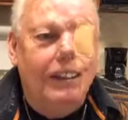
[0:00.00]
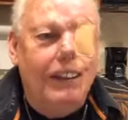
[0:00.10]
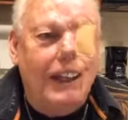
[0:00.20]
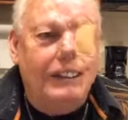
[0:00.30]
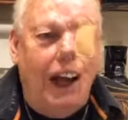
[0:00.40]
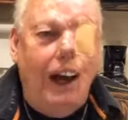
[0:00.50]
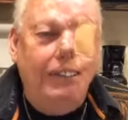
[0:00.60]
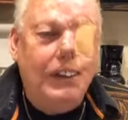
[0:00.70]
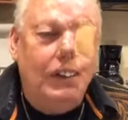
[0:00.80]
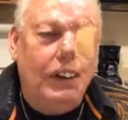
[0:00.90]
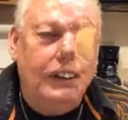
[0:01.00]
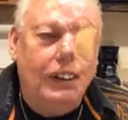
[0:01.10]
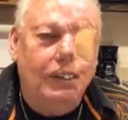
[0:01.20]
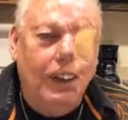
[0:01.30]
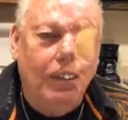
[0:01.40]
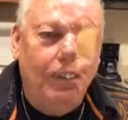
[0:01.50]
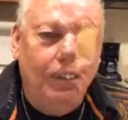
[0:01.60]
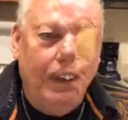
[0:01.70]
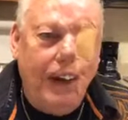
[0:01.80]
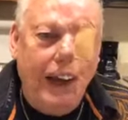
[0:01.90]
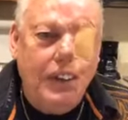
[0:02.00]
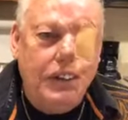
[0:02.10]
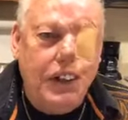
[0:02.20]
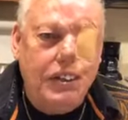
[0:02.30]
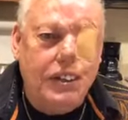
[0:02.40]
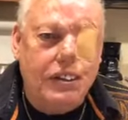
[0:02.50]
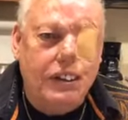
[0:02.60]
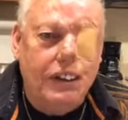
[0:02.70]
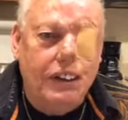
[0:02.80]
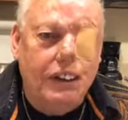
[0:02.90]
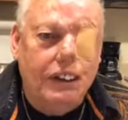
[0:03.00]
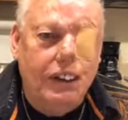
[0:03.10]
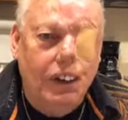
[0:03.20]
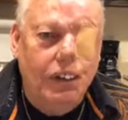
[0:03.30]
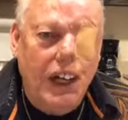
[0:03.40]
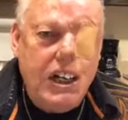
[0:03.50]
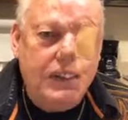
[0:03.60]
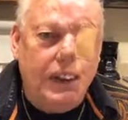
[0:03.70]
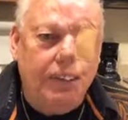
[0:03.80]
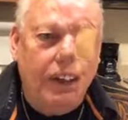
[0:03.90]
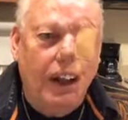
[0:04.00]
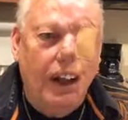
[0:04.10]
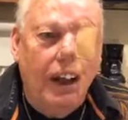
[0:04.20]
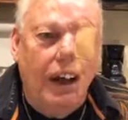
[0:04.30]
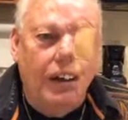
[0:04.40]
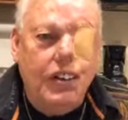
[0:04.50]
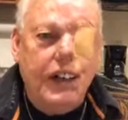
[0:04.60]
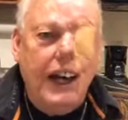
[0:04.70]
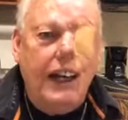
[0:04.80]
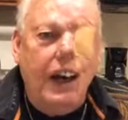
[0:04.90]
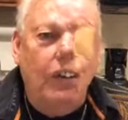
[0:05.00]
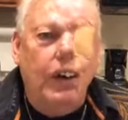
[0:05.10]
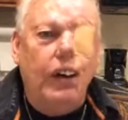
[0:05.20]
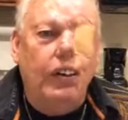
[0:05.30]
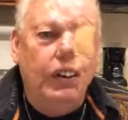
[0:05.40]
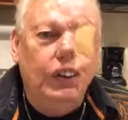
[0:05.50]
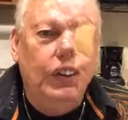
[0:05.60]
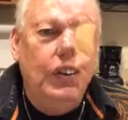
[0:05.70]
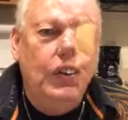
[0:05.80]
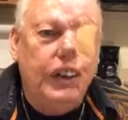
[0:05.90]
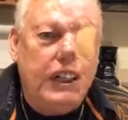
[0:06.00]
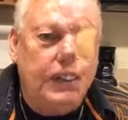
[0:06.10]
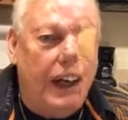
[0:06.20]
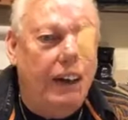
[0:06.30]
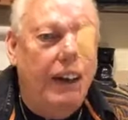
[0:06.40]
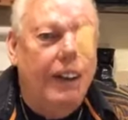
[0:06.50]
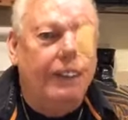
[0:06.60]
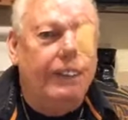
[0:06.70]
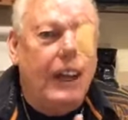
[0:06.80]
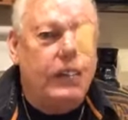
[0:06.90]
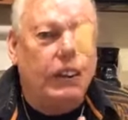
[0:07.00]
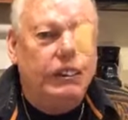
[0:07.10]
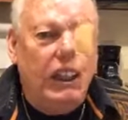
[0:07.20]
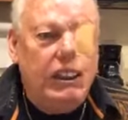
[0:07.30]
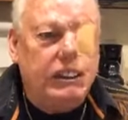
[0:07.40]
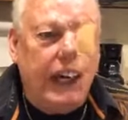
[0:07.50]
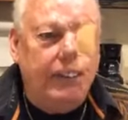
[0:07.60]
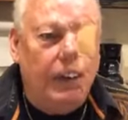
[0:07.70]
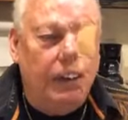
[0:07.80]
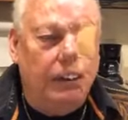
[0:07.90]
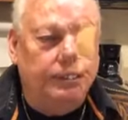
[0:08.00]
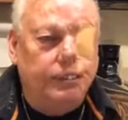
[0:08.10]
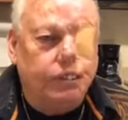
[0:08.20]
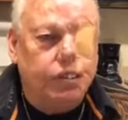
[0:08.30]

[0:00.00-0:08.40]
that's opposite of what the Bible teaches, the New Testament. Understand now, we are New Testament. Now, that's what Jesus came along.